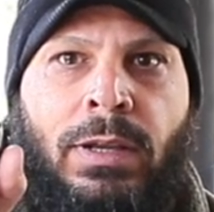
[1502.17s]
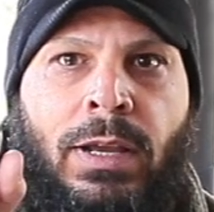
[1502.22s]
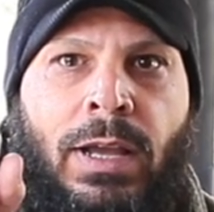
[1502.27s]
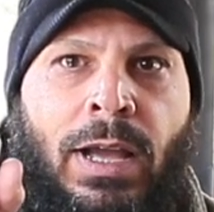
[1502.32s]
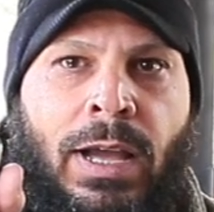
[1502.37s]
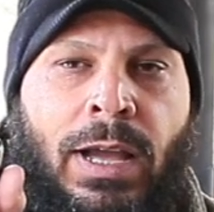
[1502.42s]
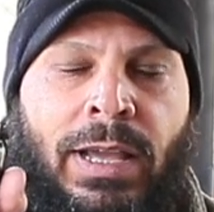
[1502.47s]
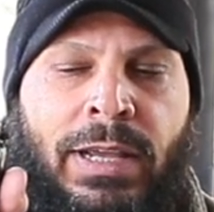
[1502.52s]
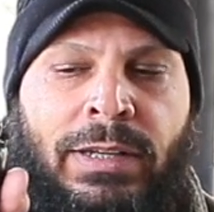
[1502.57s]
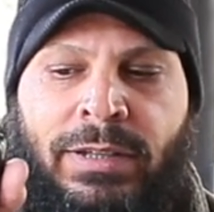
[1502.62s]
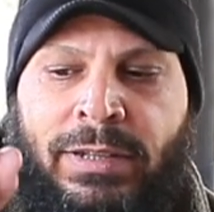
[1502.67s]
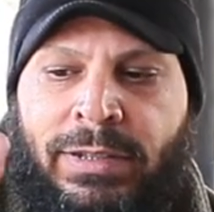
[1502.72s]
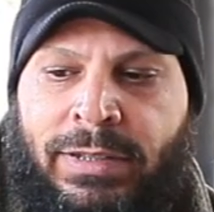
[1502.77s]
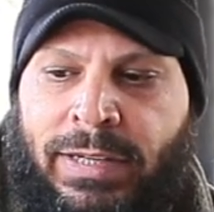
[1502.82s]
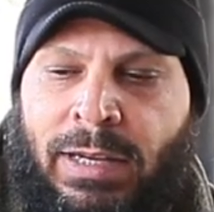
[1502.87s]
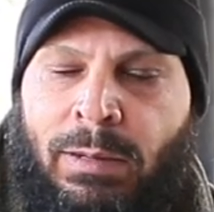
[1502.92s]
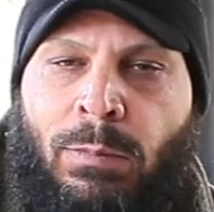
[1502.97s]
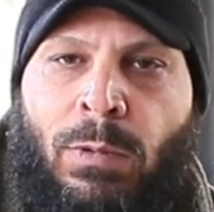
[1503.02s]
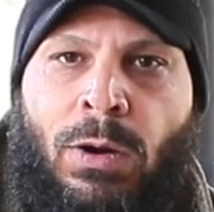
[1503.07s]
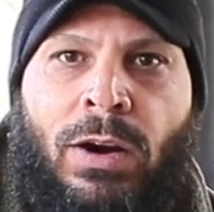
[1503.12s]
Uh, it's a
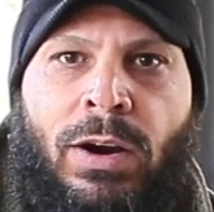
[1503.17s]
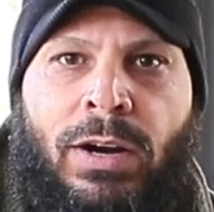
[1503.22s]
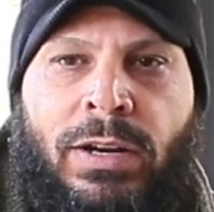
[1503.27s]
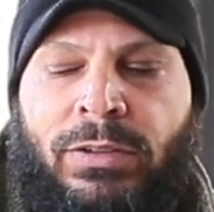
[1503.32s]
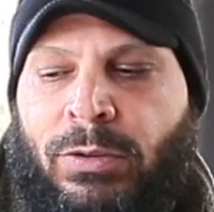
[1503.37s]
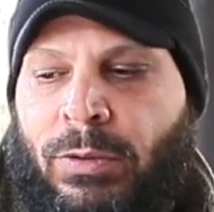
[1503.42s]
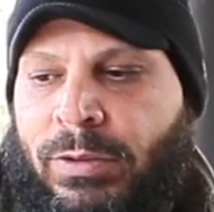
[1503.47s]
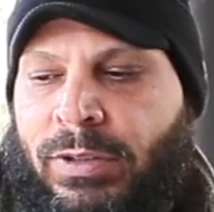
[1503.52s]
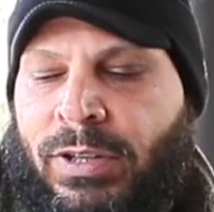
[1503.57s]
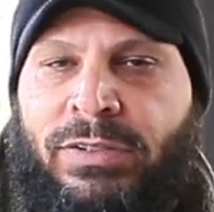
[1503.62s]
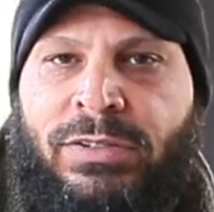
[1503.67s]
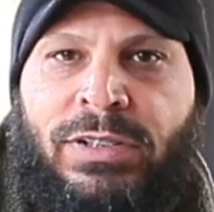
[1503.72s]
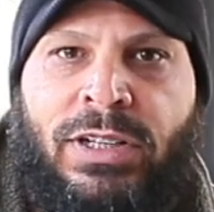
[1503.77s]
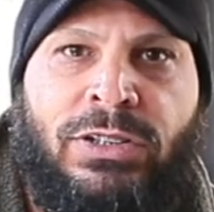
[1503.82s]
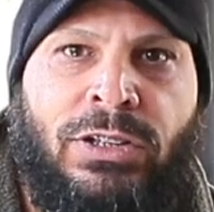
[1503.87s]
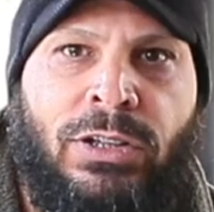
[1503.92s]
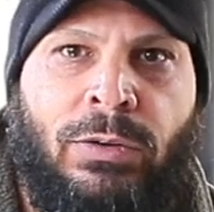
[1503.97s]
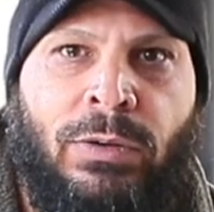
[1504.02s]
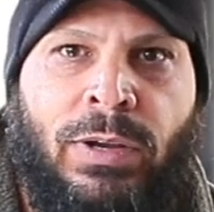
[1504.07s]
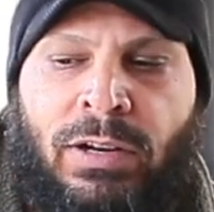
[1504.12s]
DMR, so it does
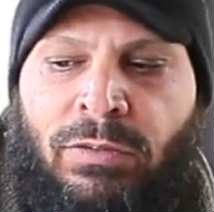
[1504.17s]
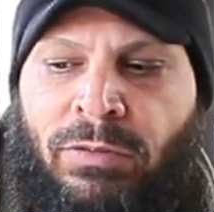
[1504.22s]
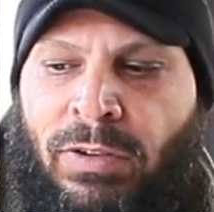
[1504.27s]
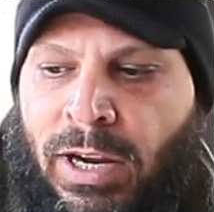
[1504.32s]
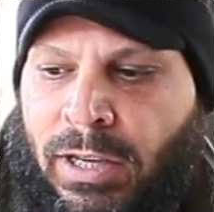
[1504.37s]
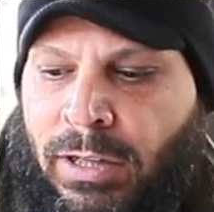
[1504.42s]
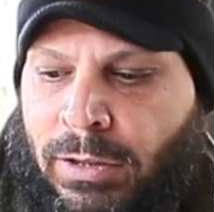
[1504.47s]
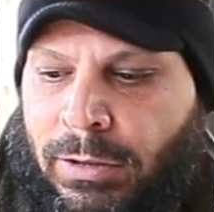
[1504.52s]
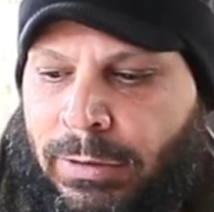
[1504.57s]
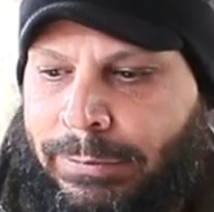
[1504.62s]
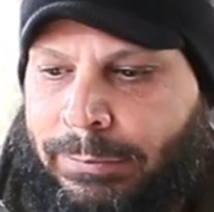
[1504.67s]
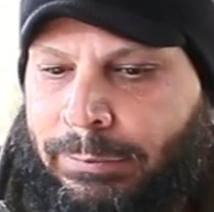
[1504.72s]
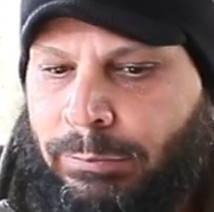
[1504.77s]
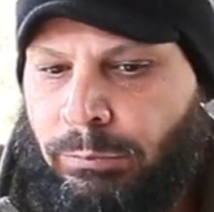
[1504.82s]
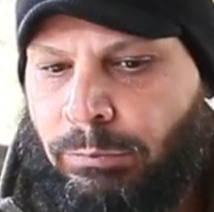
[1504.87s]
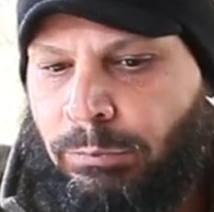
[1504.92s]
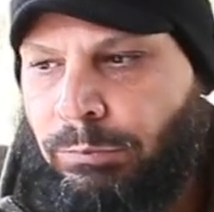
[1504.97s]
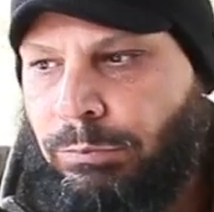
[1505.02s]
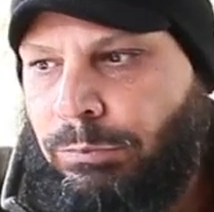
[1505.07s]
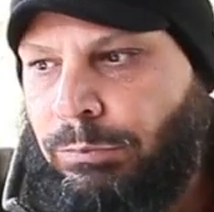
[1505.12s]
digital and regular.
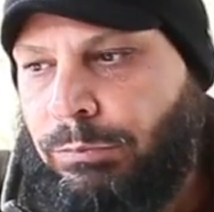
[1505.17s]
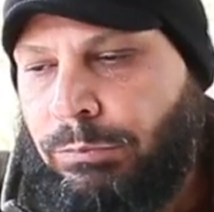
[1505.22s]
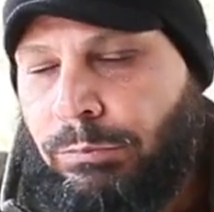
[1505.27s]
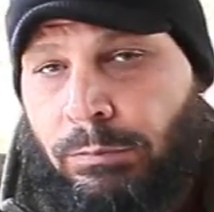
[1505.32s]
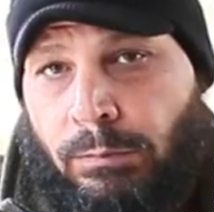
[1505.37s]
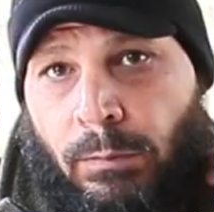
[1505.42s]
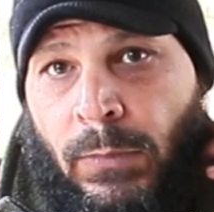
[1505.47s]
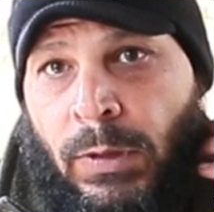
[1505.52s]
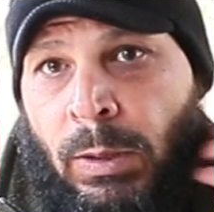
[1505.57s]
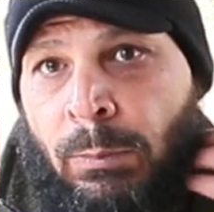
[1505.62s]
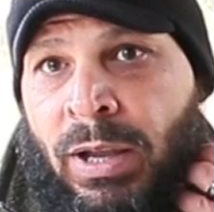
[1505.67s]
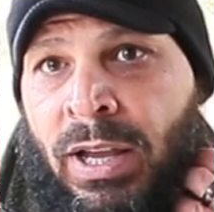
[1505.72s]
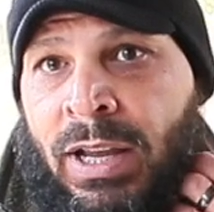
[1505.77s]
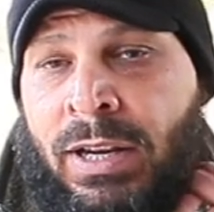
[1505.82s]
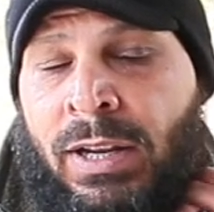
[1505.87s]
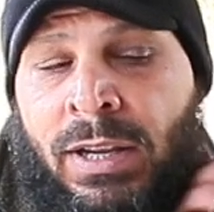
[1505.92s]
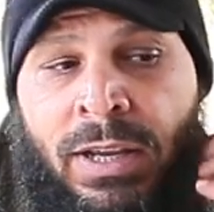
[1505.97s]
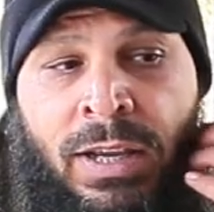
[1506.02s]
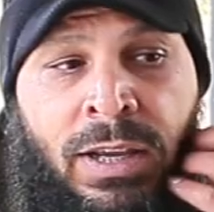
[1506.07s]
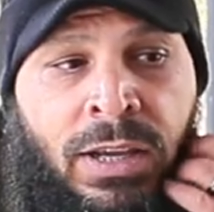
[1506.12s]

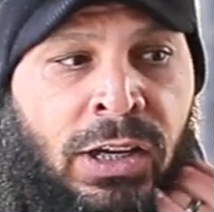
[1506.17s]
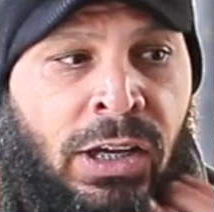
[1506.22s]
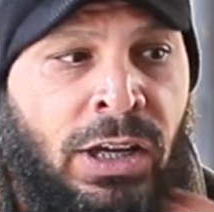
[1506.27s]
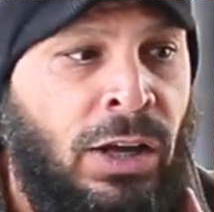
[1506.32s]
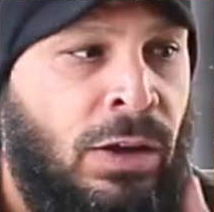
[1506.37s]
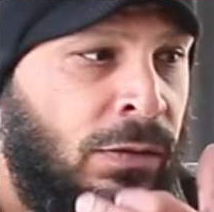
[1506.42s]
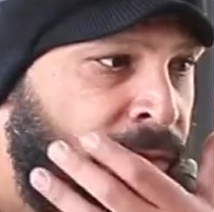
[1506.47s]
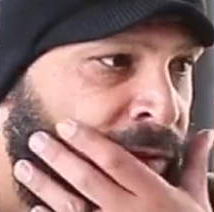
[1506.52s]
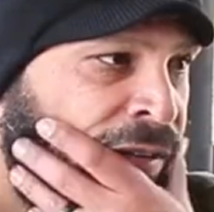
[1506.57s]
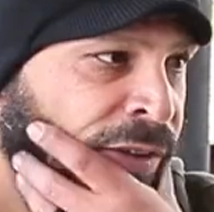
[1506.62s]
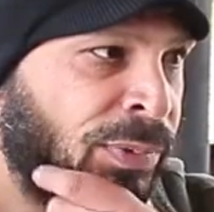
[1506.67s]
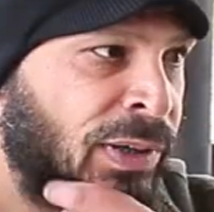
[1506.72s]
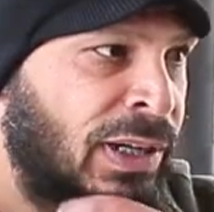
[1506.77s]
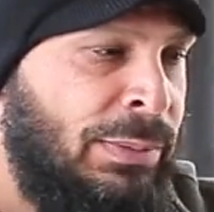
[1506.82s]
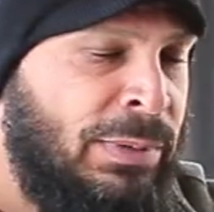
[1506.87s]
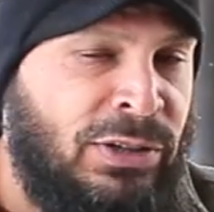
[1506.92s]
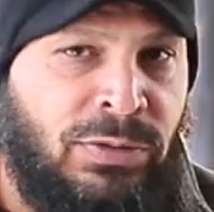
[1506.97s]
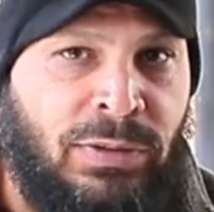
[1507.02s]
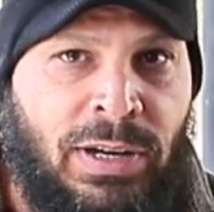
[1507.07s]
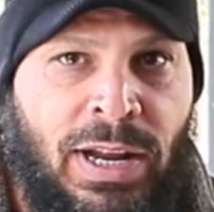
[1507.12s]
But you know, that's pretty
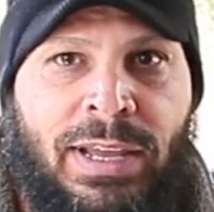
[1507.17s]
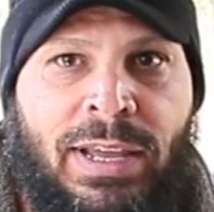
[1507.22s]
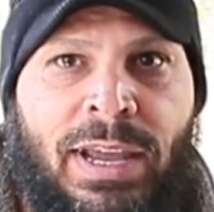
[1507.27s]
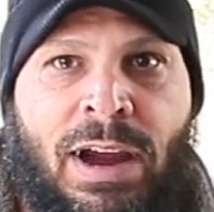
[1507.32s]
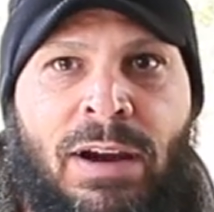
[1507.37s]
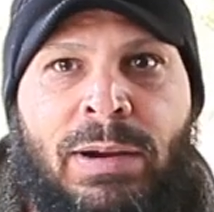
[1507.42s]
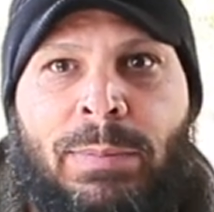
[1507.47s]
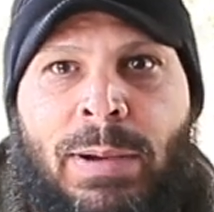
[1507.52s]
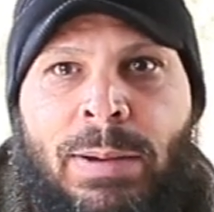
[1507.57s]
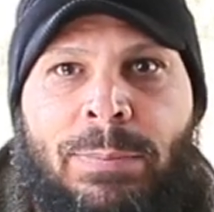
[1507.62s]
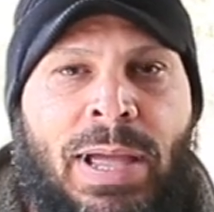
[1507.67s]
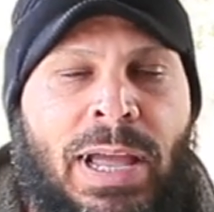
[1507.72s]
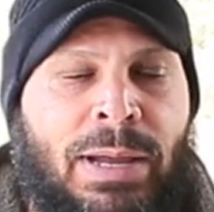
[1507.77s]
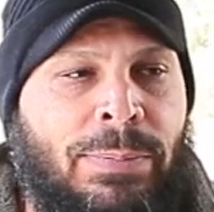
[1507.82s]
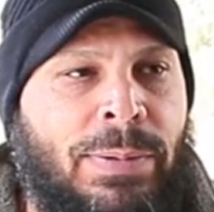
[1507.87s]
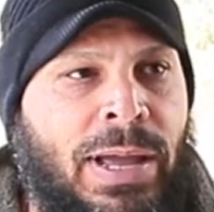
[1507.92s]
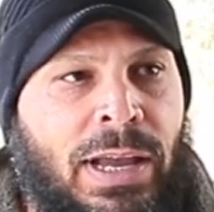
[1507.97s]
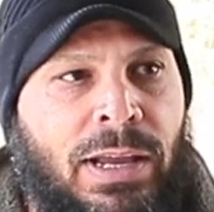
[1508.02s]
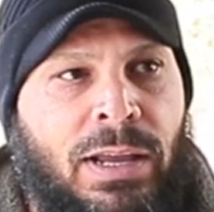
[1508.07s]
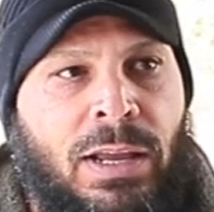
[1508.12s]
much what I carry in my
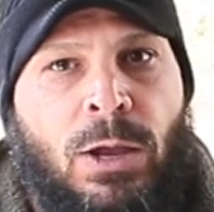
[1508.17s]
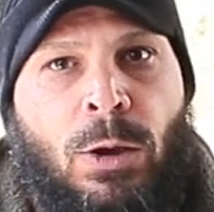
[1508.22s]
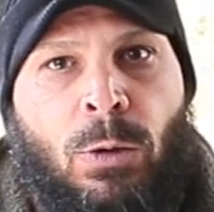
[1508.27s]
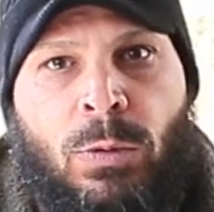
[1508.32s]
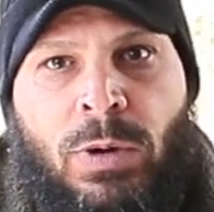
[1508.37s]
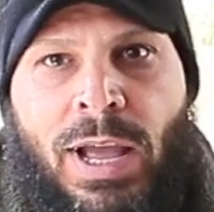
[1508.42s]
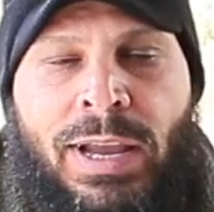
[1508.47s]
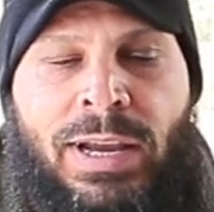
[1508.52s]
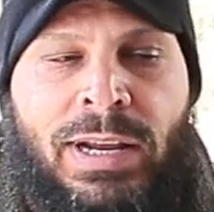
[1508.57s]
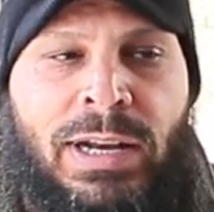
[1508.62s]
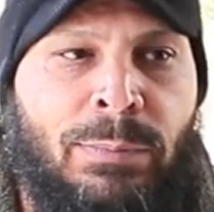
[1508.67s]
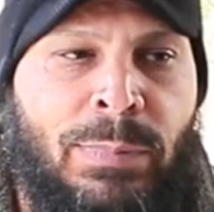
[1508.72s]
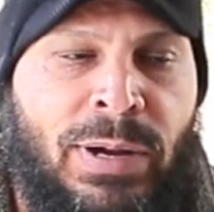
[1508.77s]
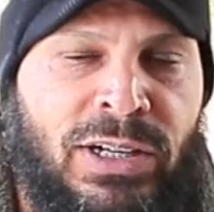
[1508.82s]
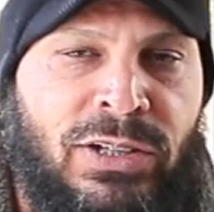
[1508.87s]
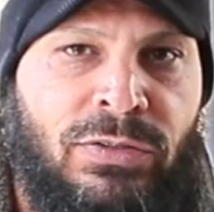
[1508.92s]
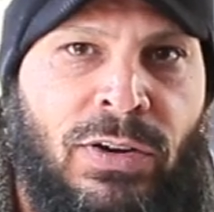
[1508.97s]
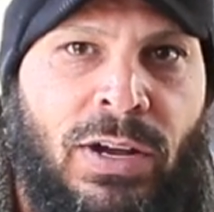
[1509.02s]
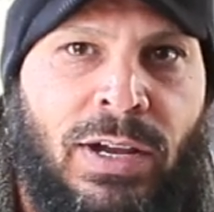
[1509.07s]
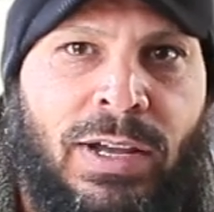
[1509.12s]
backpack. When I get in my
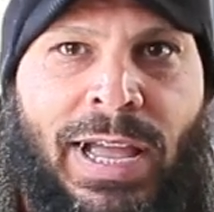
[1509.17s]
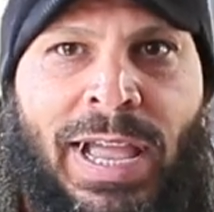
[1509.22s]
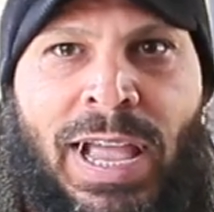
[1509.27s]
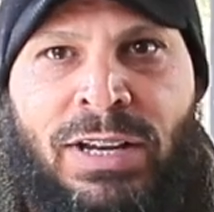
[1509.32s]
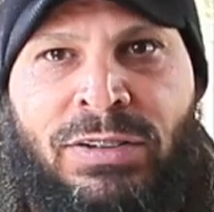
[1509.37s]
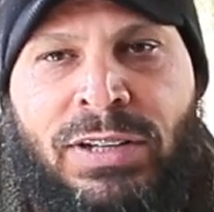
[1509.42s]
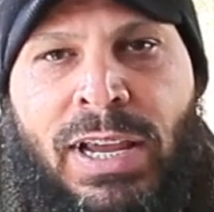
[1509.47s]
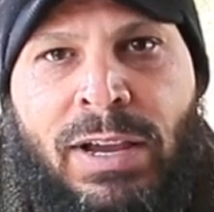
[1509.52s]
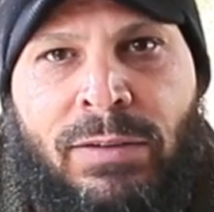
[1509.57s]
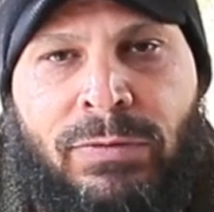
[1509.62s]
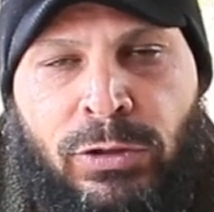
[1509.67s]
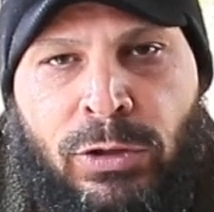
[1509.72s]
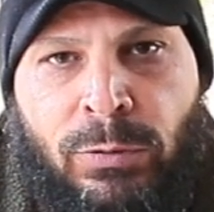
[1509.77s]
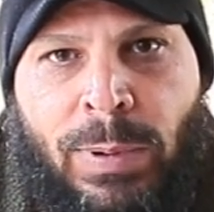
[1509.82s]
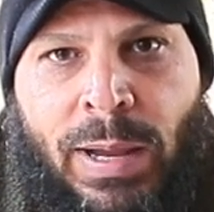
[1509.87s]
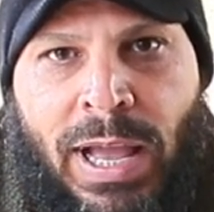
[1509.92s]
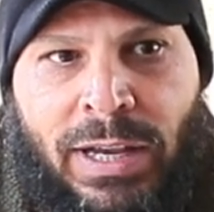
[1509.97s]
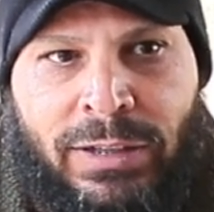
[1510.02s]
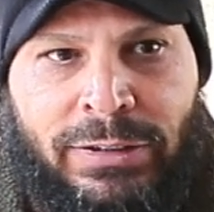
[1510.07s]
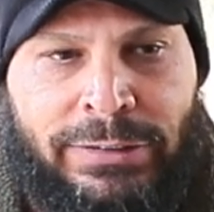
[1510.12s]
truck, I actually have two
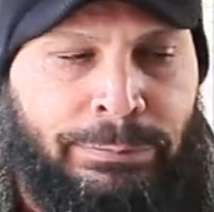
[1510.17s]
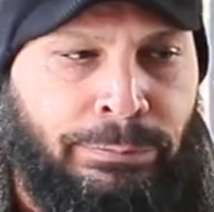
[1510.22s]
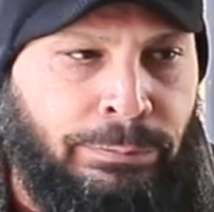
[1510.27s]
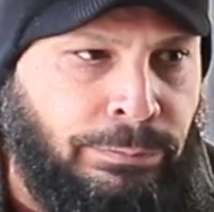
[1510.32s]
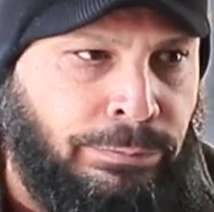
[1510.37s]
packs.